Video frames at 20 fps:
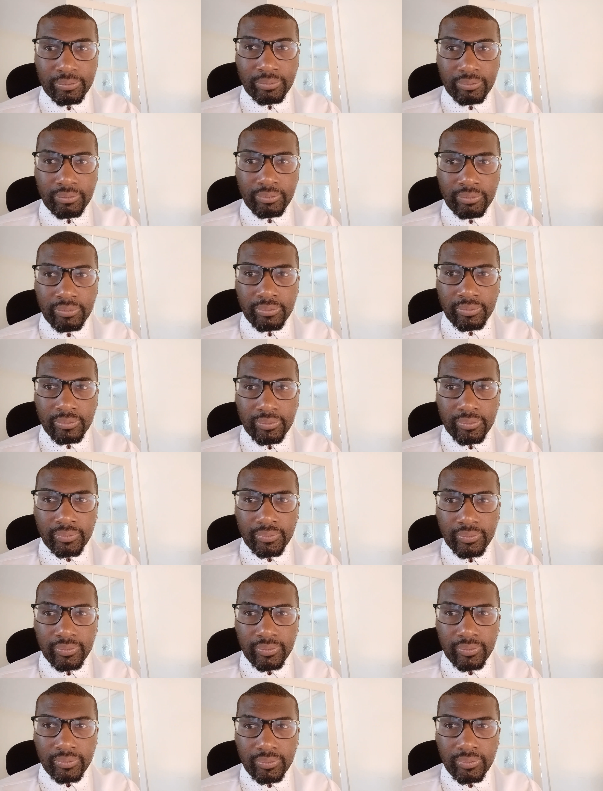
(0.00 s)

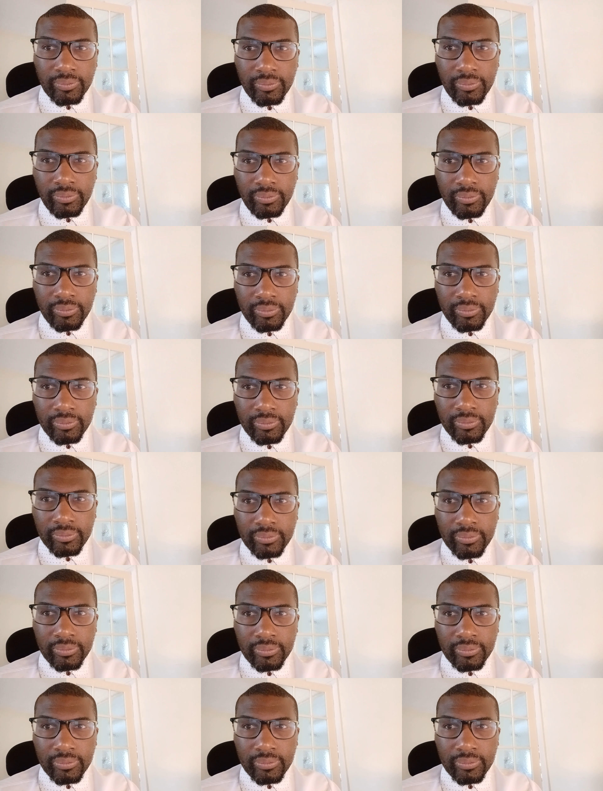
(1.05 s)
[no speech]